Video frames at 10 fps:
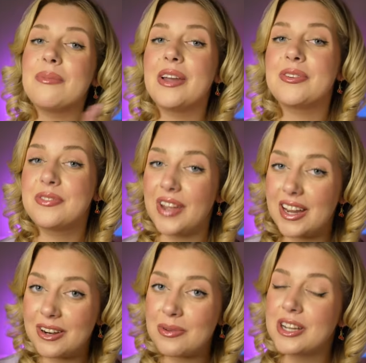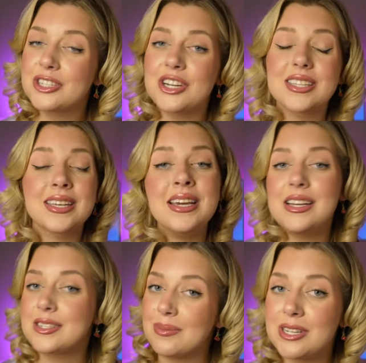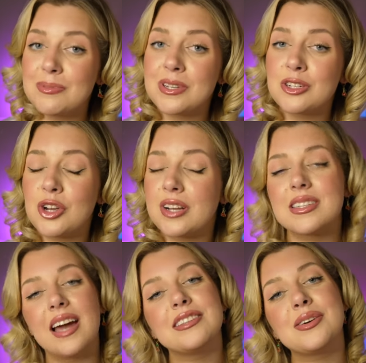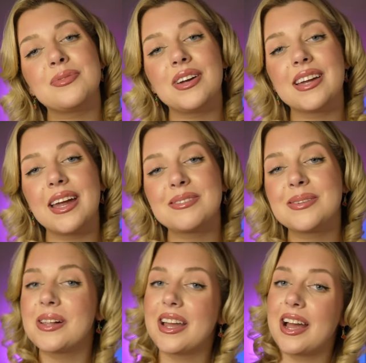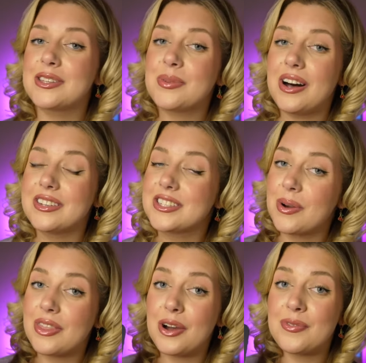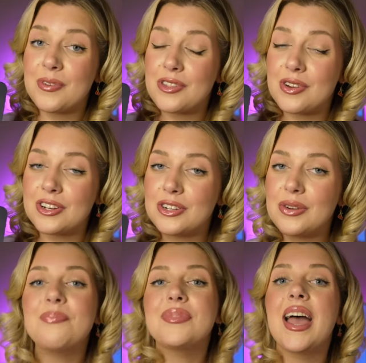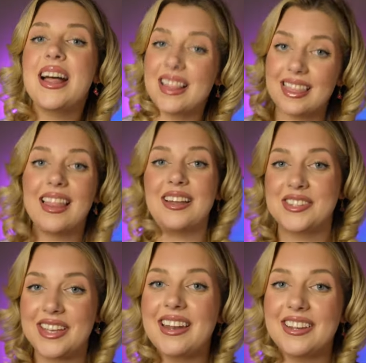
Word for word: my favorite widgets, some tips and tricks, and some fun games to play as well. So without further ado, let's get